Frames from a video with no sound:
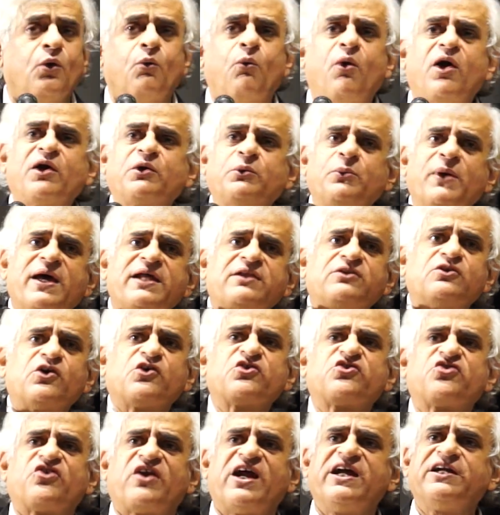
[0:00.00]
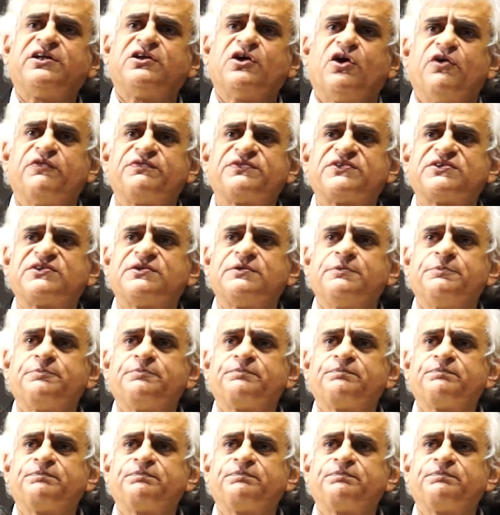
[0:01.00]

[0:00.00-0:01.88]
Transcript: What were those write-offs?